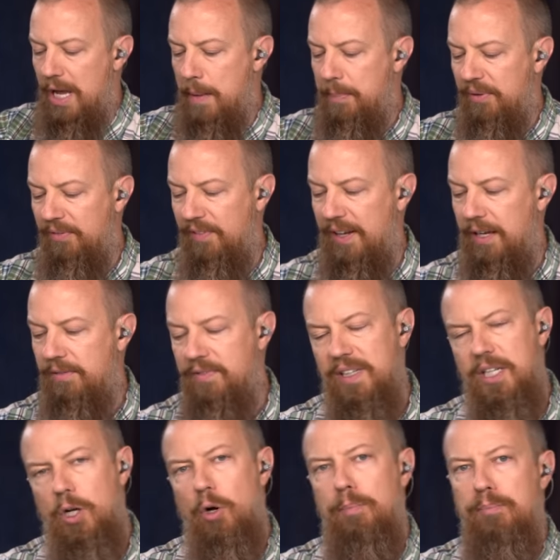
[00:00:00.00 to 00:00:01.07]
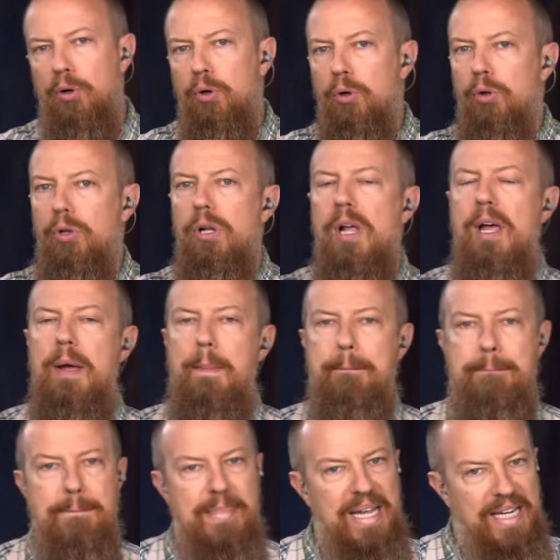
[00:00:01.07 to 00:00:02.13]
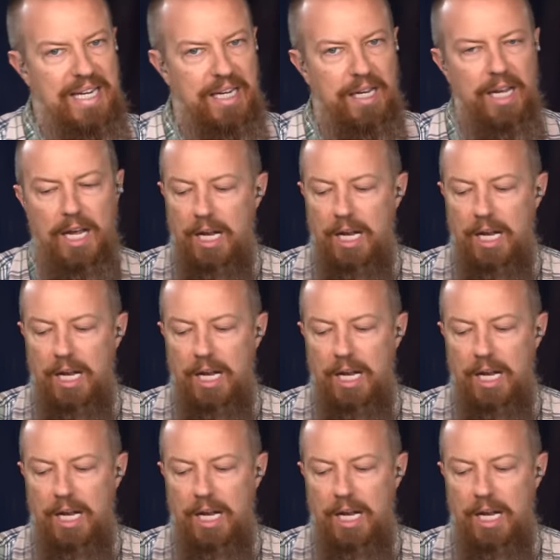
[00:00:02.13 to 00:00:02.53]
Epiphan Video Pearl Mini.